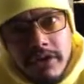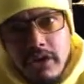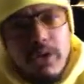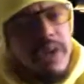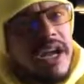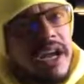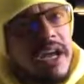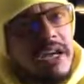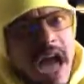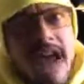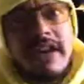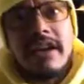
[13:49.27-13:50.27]
can we
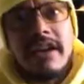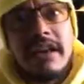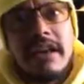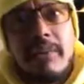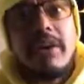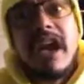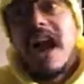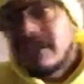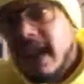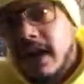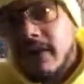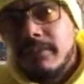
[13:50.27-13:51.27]

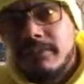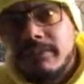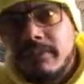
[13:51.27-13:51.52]
not tell?